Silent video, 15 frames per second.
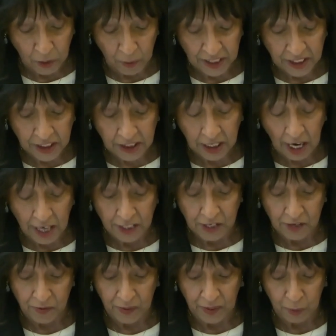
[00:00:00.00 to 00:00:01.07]

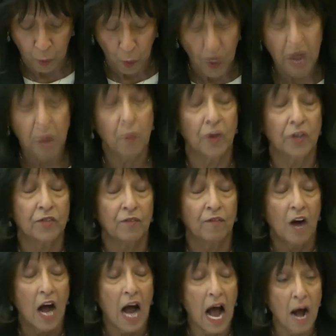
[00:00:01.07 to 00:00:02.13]
decided that we would,
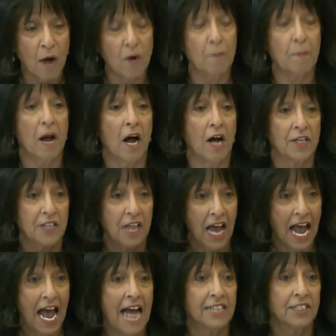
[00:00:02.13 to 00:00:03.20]
for our part,
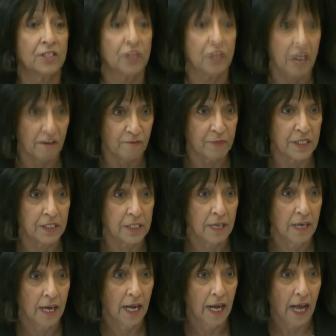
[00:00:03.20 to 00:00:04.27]
hand it to government
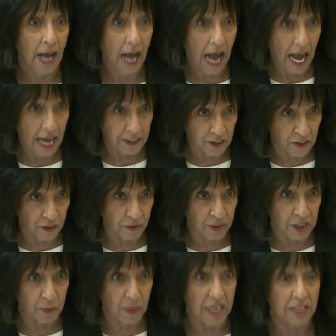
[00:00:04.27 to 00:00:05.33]
as soon
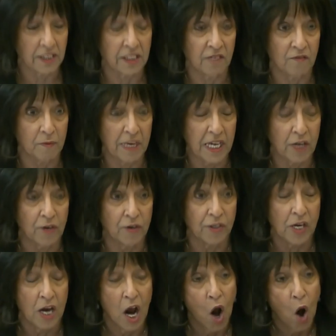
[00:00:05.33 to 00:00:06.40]
as we conceivably could.
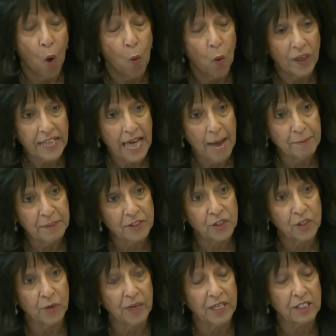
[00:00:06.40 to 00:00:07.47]
What happens
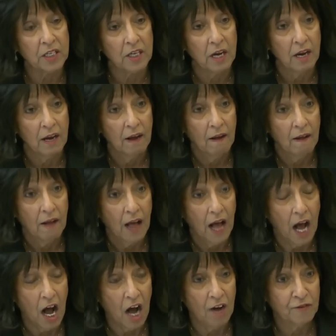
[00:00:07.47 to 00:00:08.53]
to it
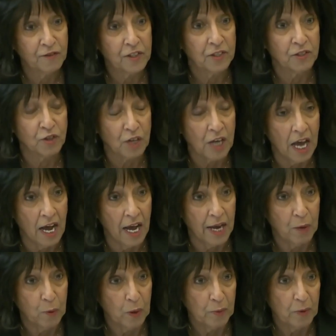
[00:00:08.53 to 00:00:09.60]
after July,
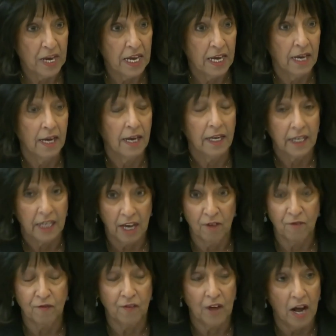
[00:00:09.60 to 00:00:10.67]
when we
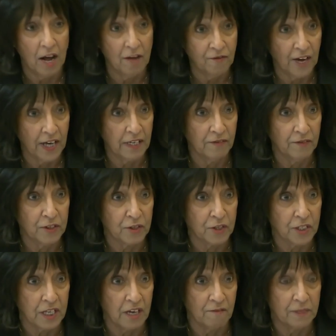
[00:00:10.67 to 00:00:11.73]
give our final version
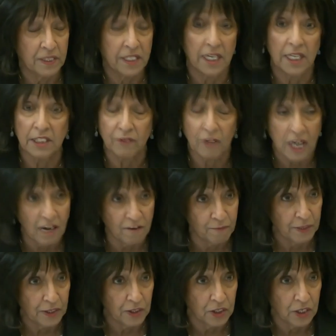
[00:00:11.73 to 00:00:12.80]
to government, is for
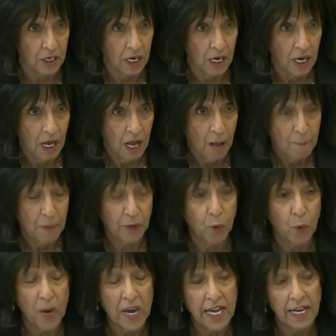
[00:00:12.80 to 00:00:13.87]
government. But
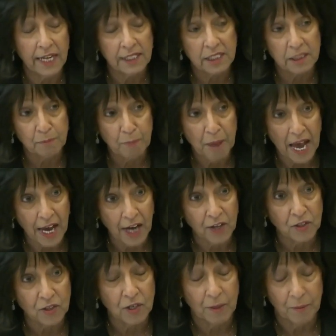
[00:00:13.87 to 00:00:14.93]
we
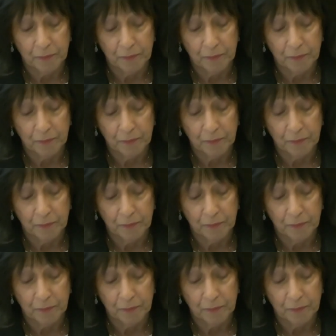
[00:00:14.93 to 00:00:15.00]
expect